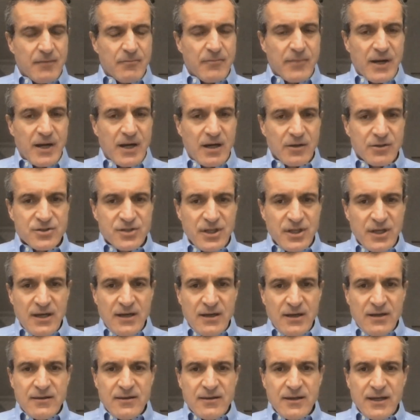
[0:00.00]
about
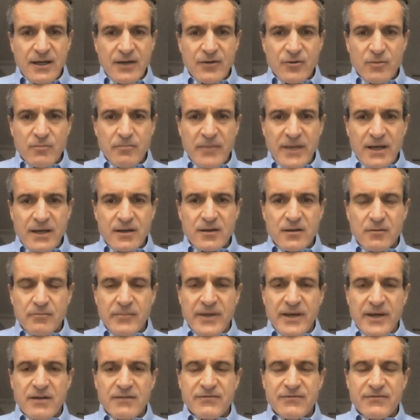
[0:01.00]
the
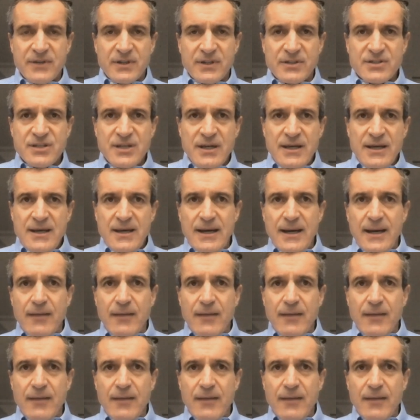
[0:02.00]
incremental benefit